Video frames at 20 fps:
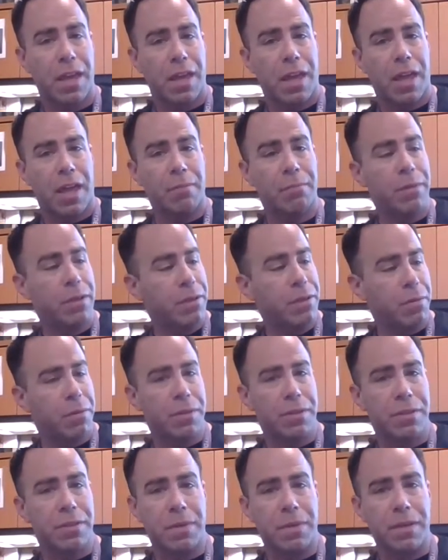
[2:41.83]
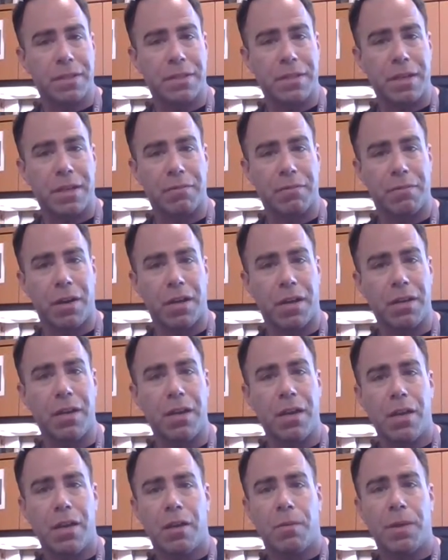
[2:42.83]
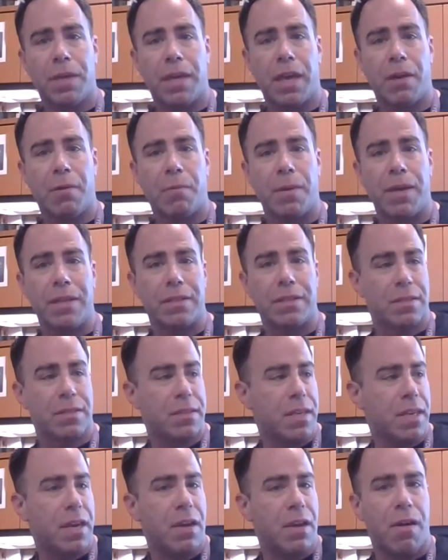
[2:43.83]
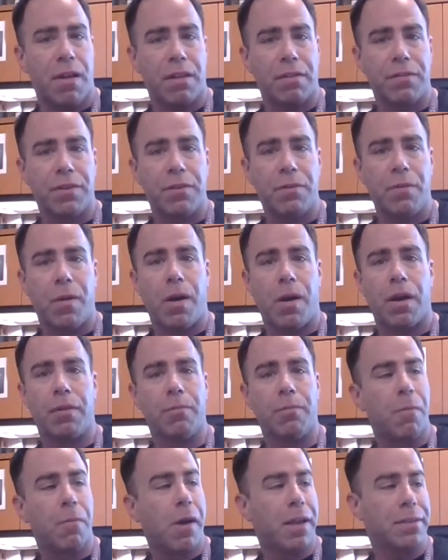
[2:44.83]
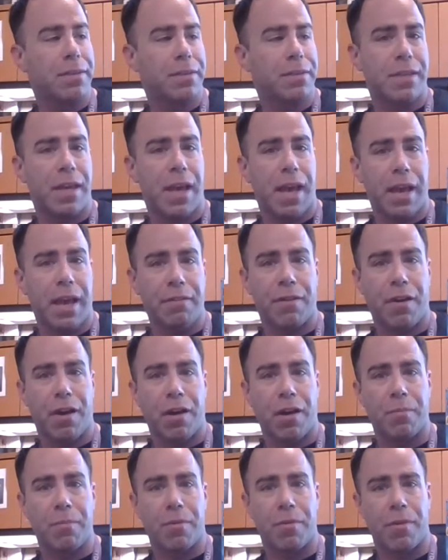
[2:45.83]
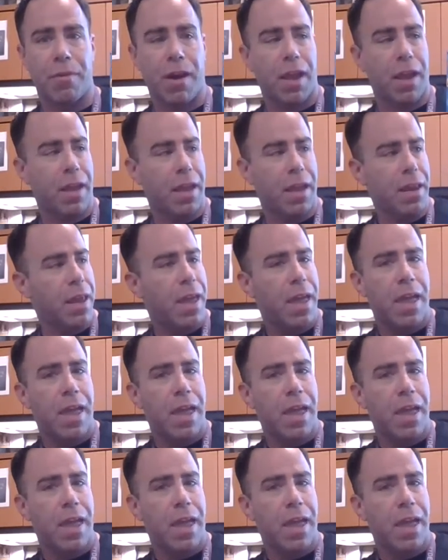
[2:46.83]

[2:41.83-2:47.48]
And we know it's been a tough one. We can't wait to see all of you on Wednesday for our parade.